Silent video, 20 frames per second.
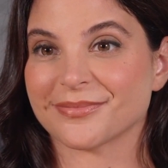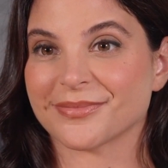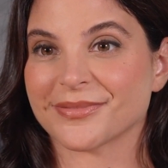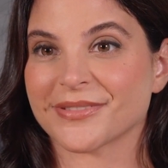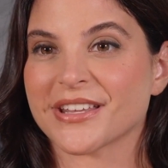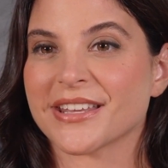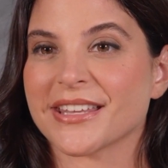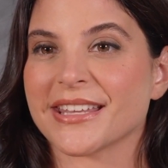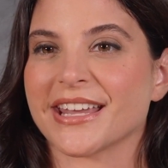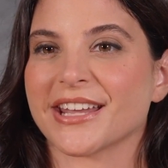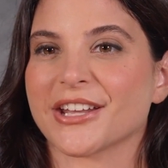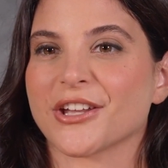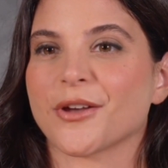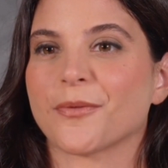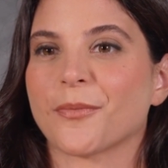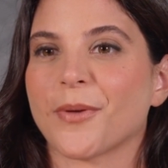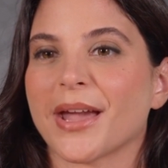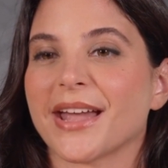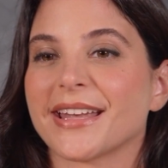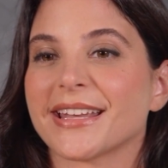To each
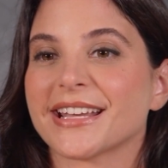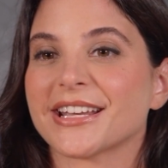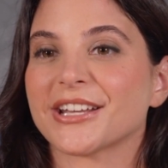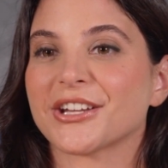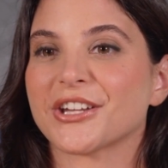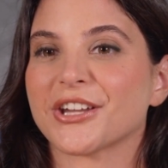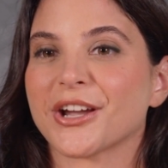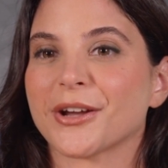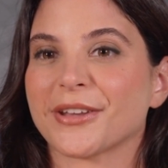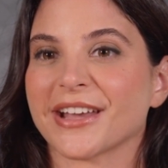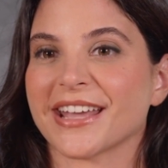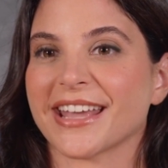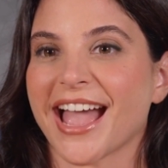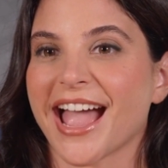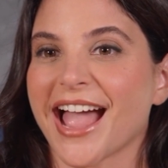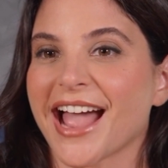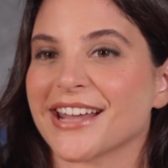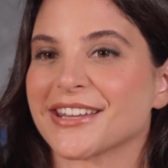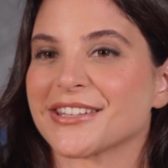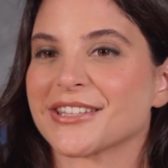one he showed an
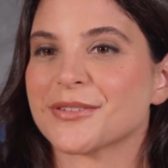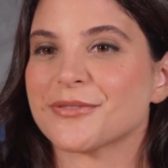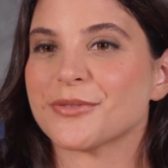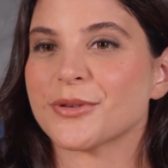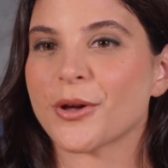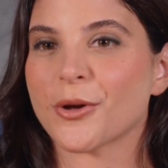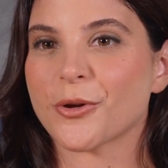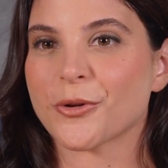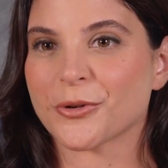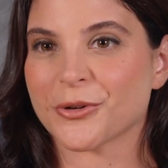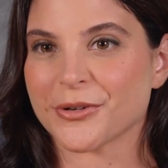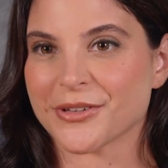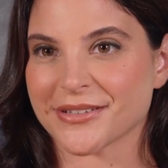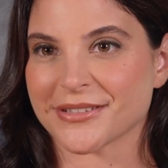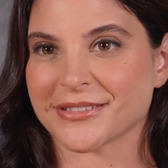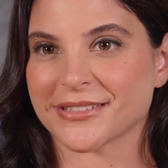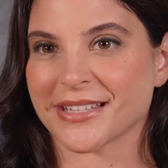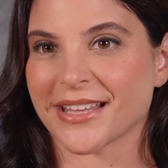axe of gold,